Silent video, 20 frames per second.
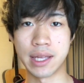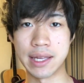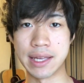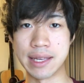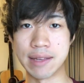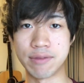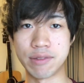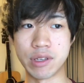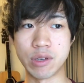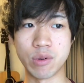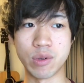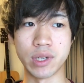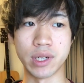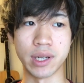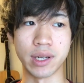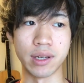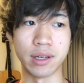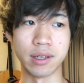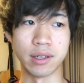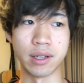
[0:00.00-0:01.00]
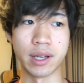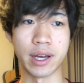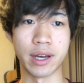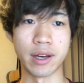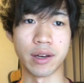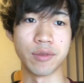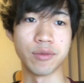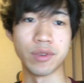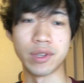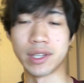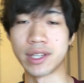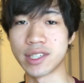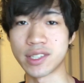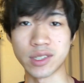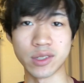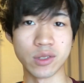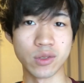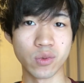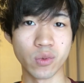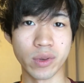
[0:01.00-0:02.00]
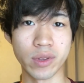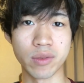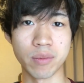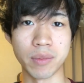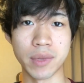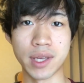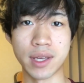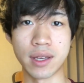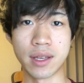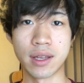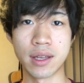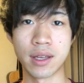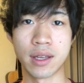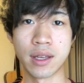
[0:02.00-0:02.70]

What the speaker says: If you want to have lessons with me,